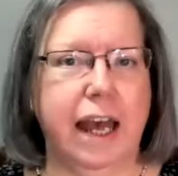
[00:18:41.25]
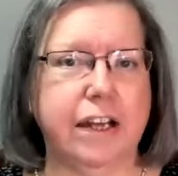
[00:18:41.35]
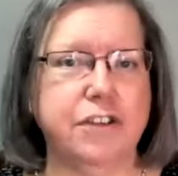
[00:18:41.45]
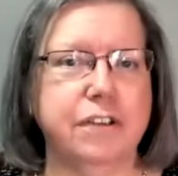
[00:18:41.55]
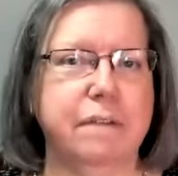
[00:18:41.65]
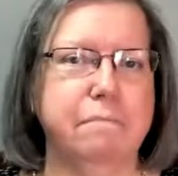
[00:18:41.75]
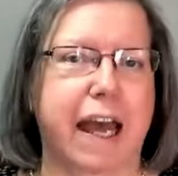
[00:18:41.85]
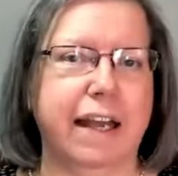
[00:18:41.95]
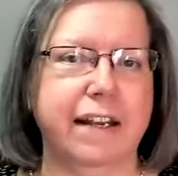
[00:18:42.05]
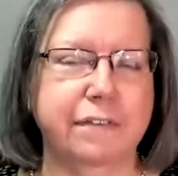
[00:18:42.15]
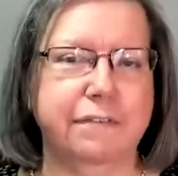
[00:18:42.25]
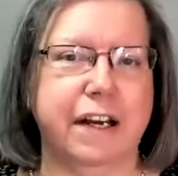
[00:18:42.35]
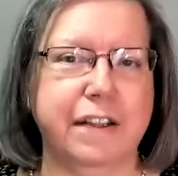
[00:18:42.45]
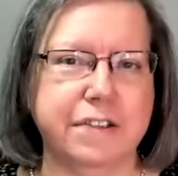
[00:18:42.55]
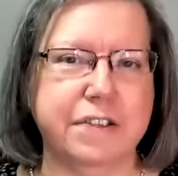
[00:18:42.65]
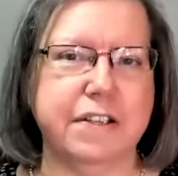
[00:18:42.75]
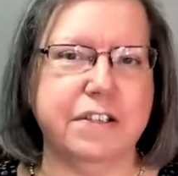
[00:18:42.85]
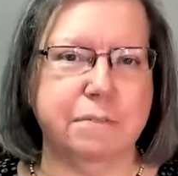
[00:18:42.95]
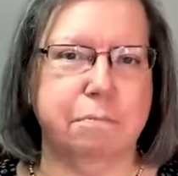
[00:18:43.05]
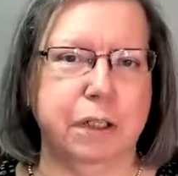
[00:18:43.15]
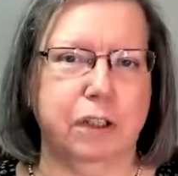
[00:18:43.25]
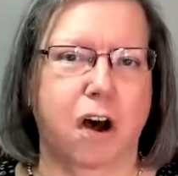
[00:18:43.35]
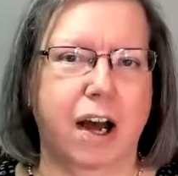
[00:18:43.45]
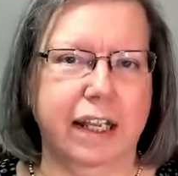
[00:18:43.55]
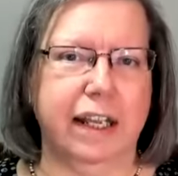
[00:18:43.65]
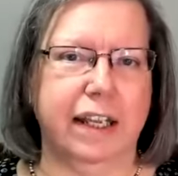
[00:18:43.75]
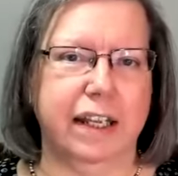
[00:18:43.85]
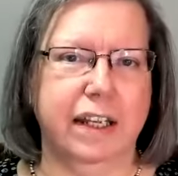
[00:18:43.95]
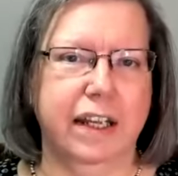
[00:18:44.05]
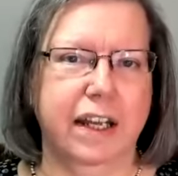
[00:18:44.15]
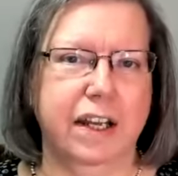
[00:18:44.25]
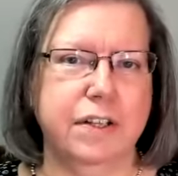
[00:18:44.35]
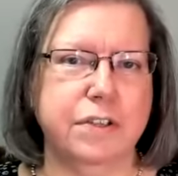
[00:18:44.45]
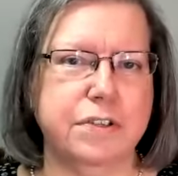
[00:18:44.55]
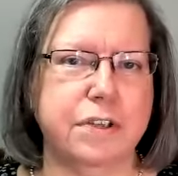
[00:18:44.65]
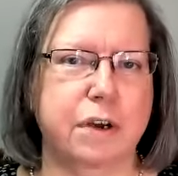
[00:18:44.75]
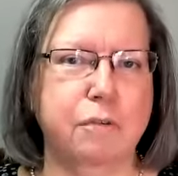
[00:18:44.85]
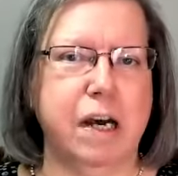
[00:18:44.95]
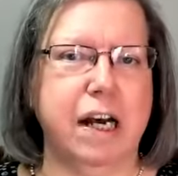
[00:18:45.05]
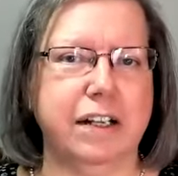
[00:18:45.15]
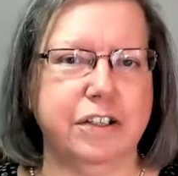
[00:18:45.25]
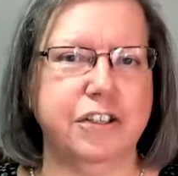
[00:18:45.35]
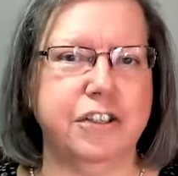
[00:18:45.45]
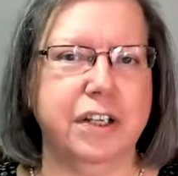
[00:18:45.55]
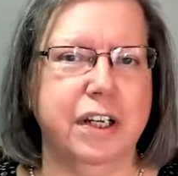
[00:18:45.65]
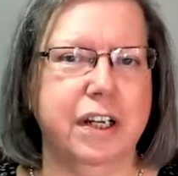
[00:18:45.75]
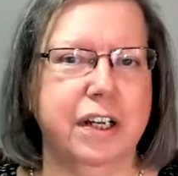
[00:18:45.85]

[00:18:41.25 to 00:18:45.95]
actually magnify the sense of belonging so much